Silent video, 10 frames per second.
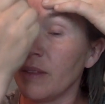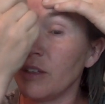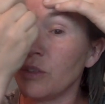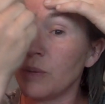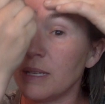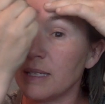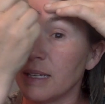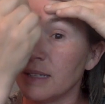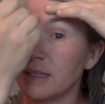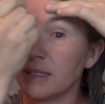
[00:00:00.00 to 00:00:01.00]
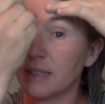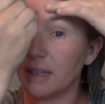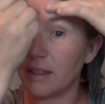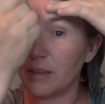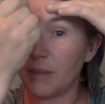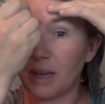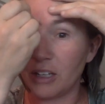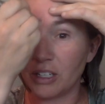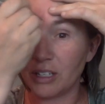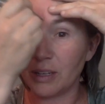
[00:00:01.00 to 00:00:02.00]
that 20 seconds is kind of the
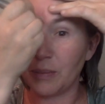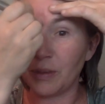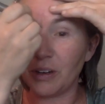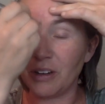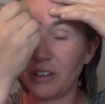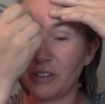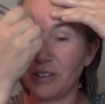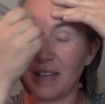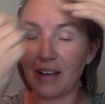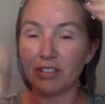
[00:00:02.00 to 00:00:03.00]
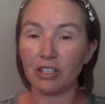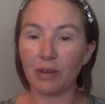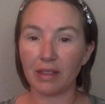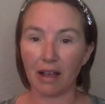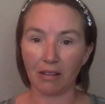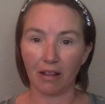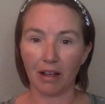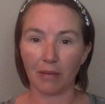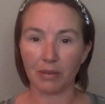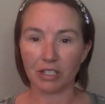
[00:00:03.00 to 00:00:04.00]
magic number. You don't have to do it that
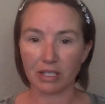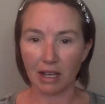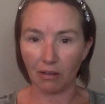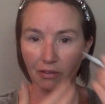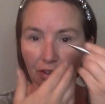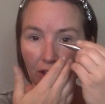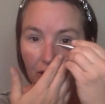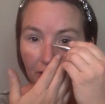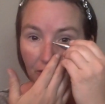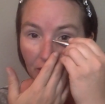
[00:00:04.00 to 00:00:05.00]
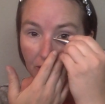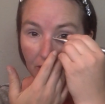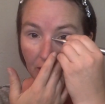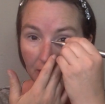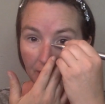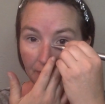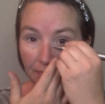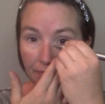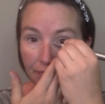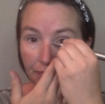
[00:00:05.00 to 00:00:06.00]
long, but just however long it feels good.
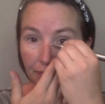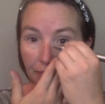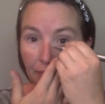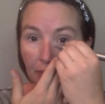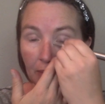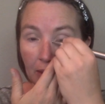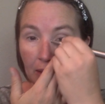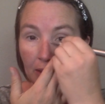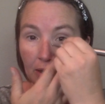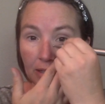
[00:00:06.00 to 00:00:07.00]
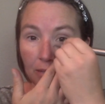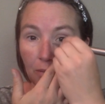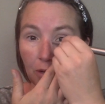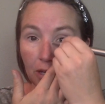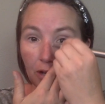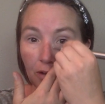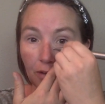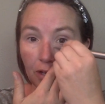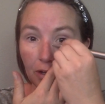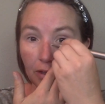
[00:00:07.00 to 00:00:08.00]
And as I'm working
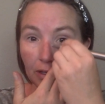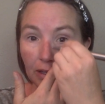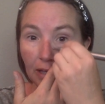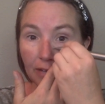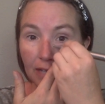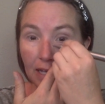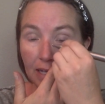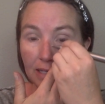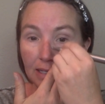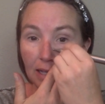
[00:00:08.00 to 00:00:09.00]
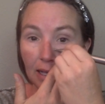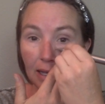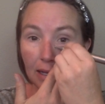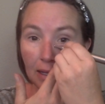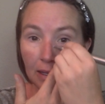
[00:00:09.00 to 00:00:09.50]
over here on the left-hand side,